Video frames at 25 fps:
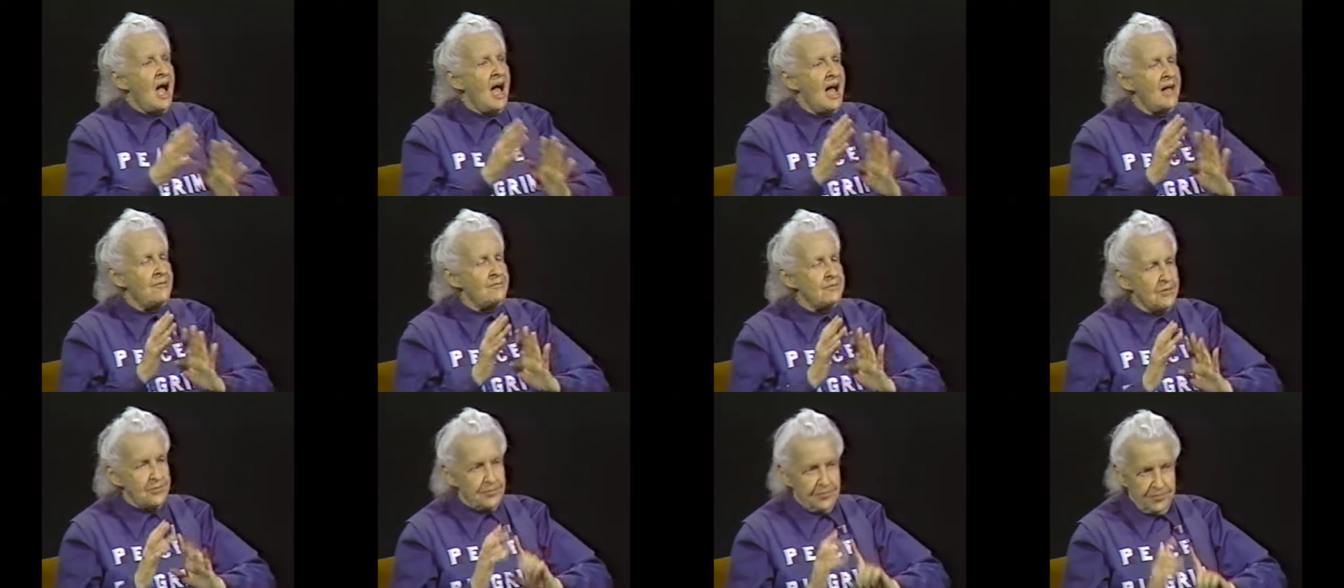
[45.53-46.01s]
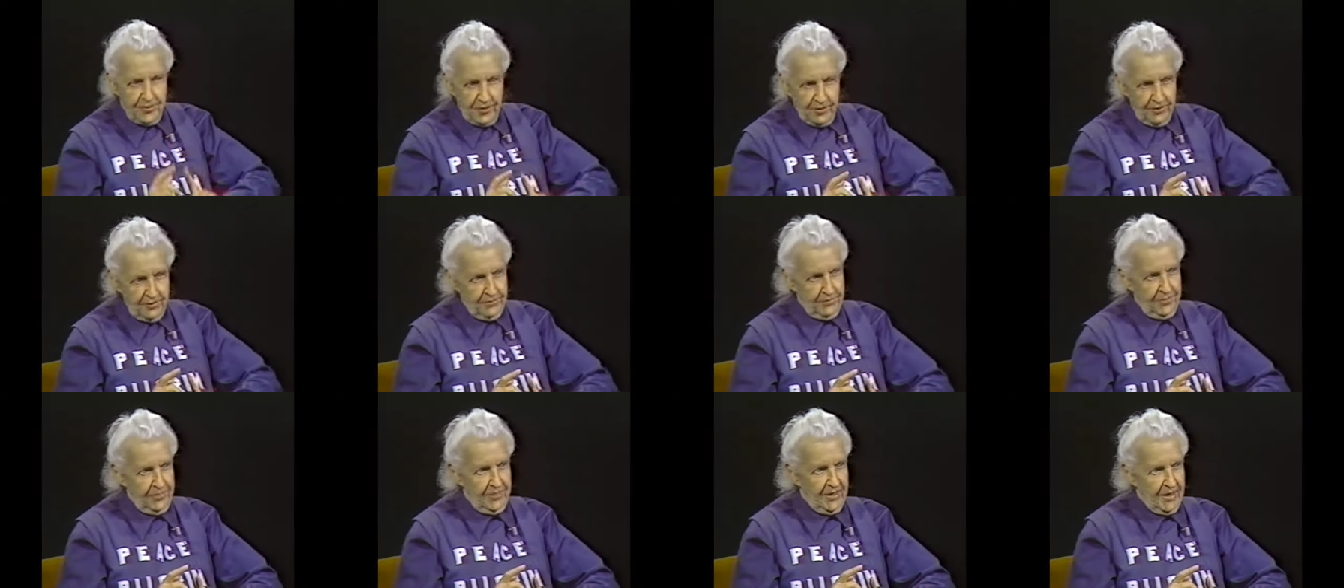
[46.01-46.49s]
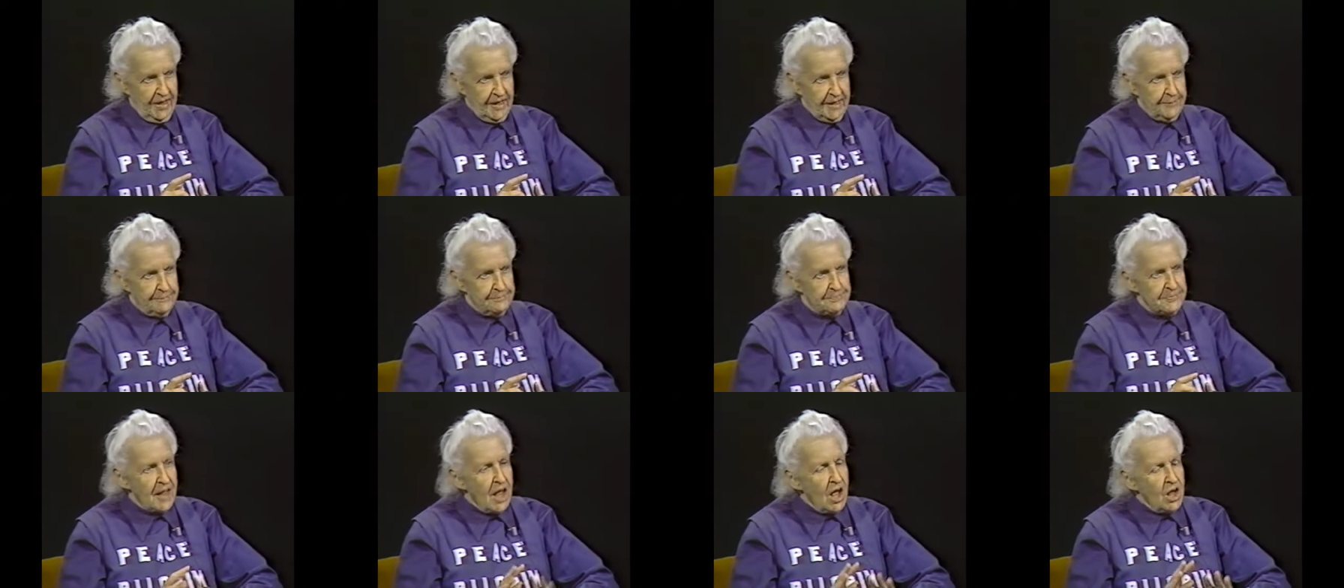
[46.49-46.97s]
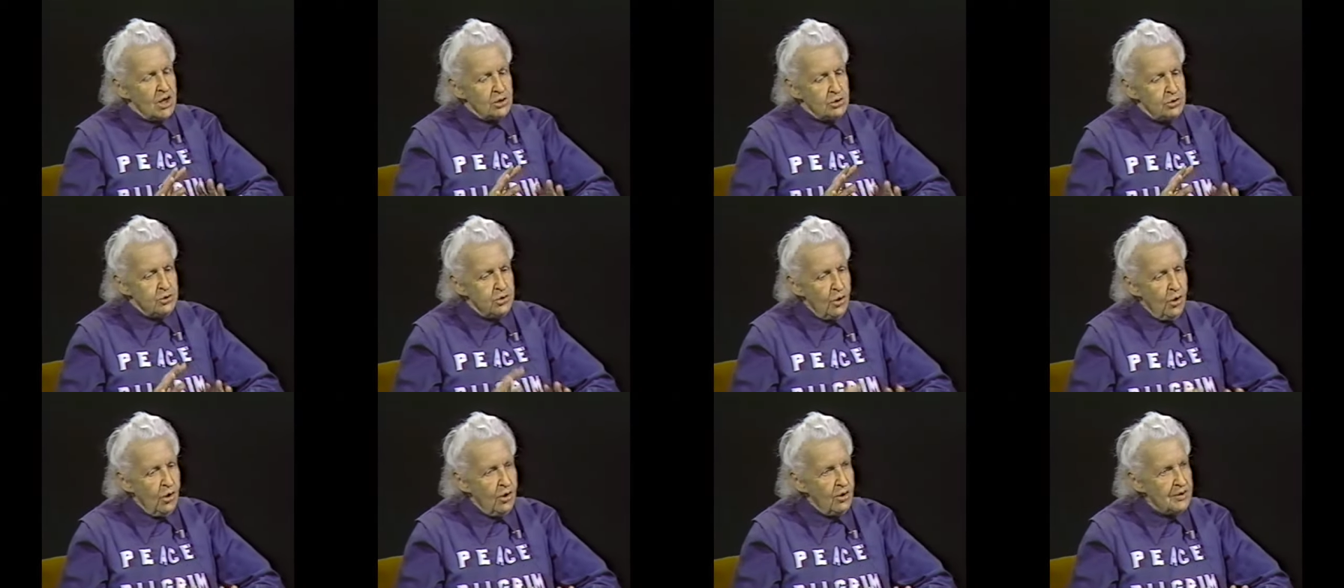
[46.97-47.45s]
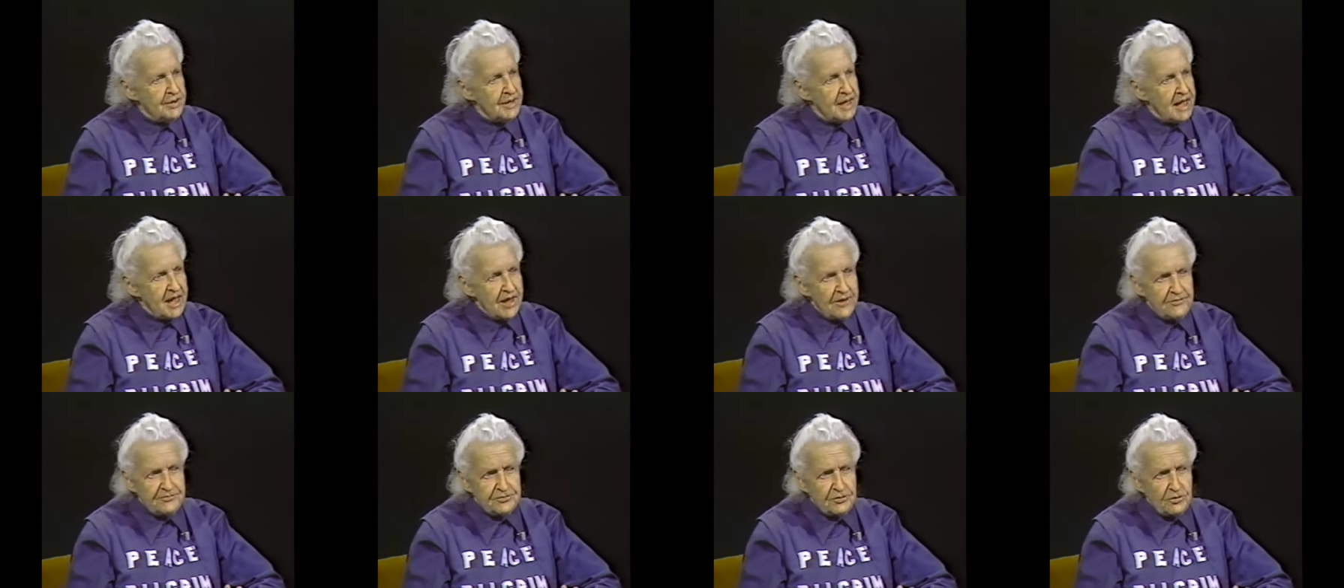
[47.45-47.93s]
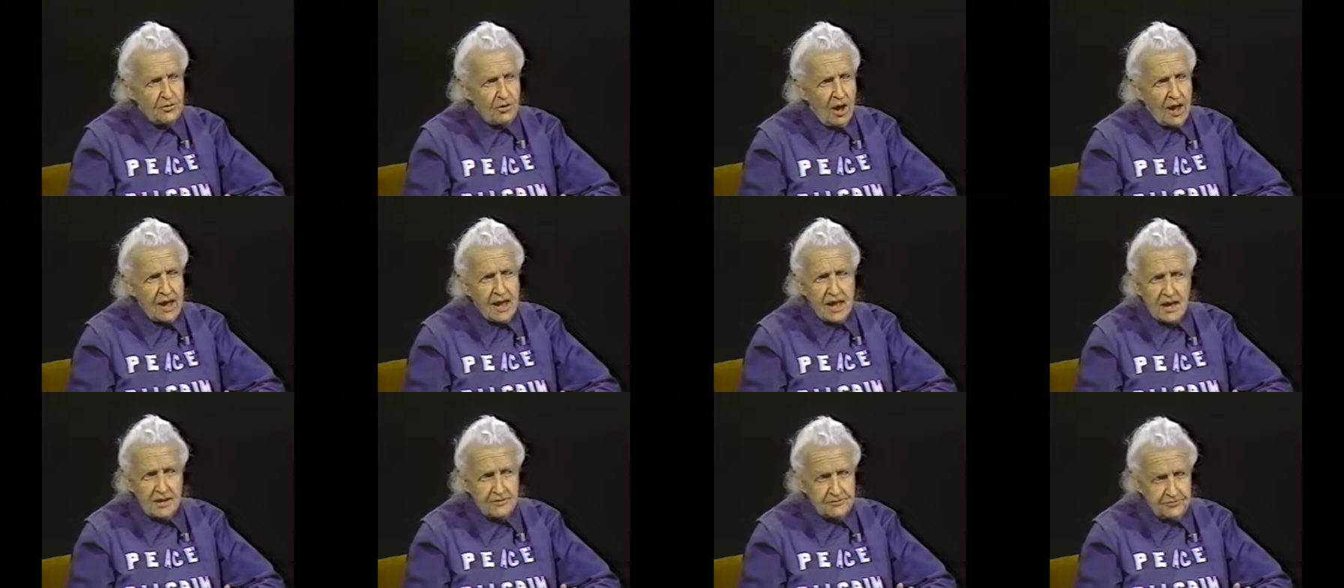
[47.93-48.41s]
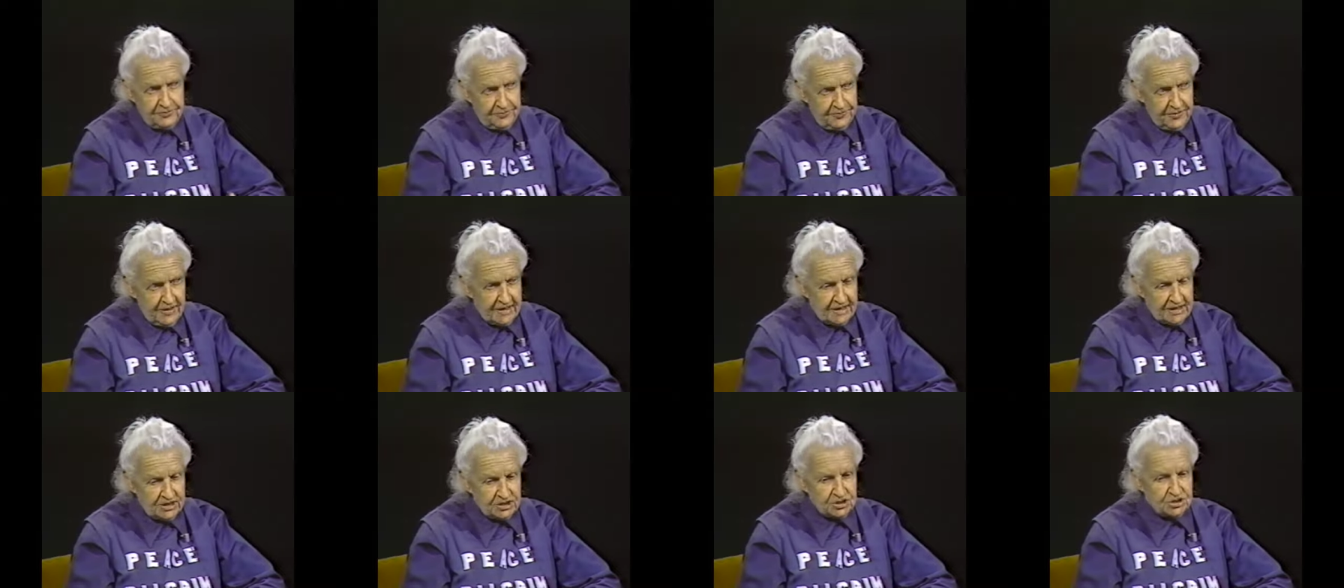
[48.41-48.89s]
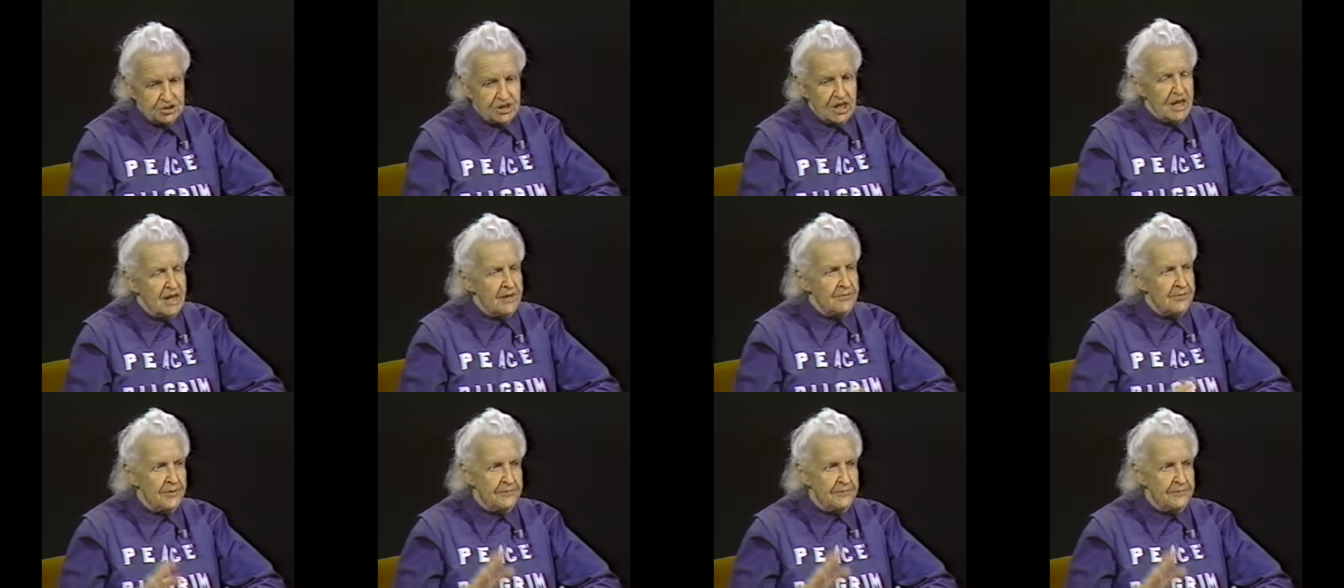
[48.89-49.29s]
And the third thing, long after I had finished